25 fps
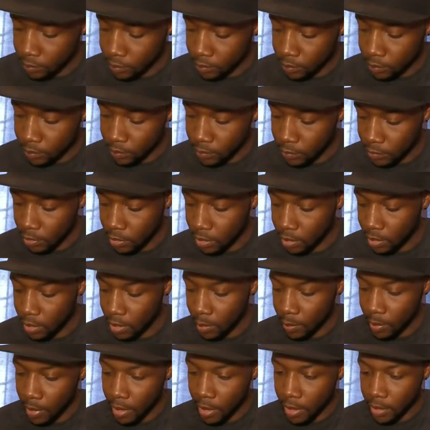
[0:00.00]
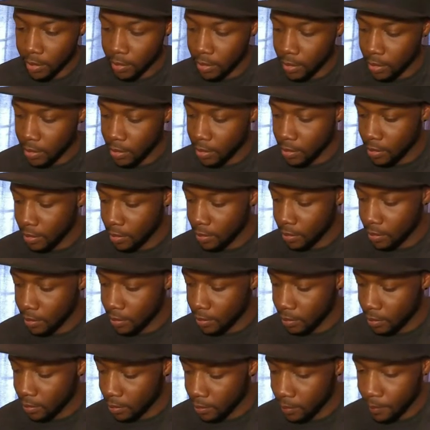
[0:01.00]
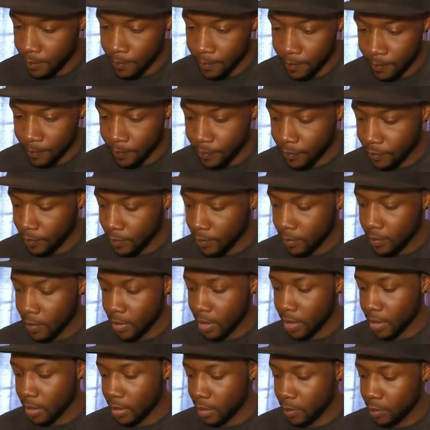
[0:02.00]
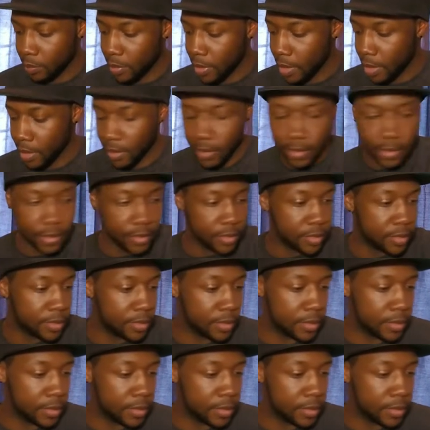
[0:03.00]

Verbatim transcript: Get that back in there. Back in the package